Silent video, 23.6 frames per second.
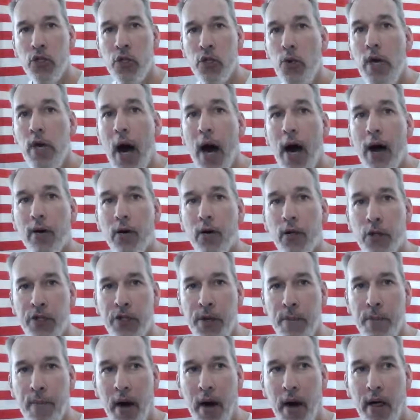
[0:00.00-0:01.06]
$2
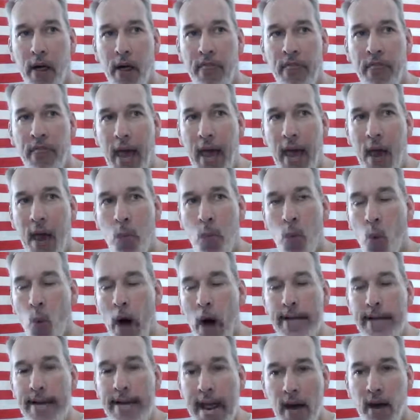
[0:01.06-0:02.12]
a month and
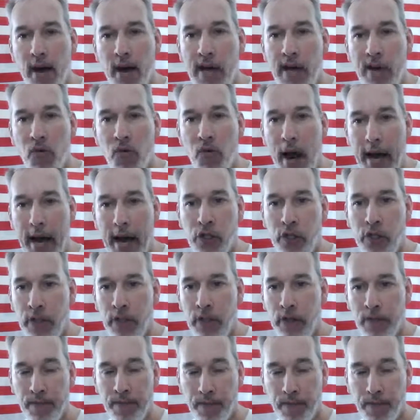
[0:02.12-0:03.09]
one daily ration,